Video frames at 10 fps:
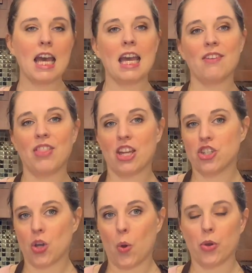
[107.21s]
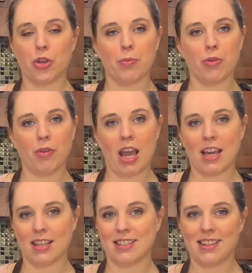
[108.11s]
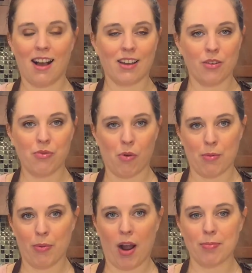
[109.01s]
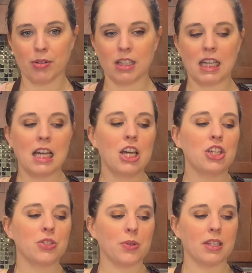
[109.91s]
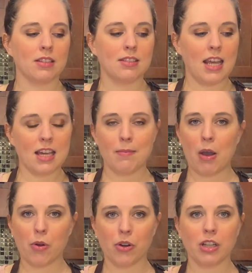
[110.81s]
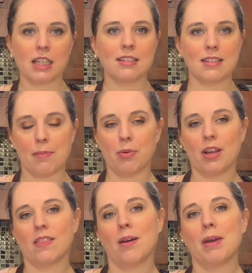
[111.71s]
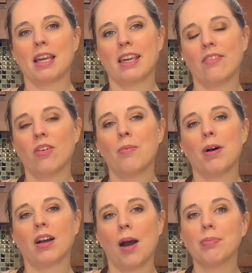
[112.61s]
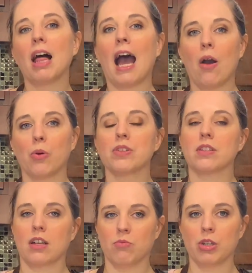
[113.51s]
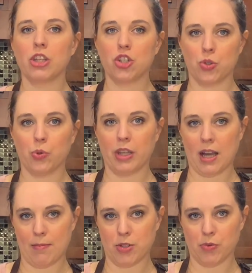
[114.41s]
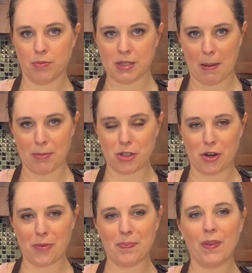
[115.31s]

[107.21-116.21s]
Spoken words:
If they don't, your meringue is not gonna form properly. So take them out early, separate them, and give them a couple of hours to really truly come to room temperature.